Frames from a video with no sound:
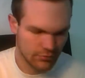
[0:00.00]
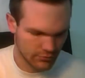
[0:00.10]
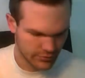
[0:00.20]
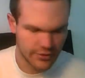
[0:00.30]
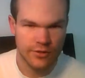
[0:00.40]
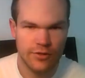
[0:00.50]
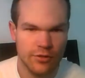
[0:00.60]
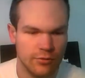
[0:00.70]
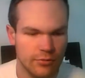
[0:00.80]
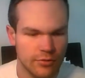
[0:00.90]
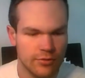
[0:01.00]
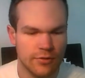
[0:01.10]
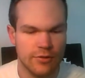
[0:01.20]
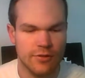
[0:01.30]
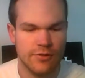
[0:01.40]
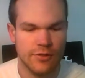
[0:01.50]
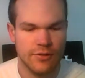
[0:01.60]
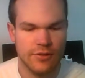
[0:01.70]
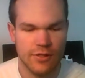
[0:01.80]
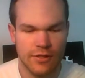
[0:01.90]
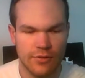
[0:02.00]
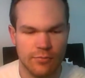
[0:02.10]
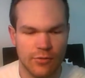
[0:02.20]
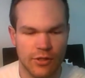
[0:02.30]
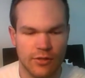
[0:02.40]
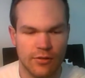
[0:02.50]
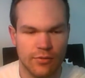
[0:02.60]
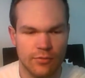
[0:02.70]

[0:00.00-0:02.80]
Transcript: what I do is I take my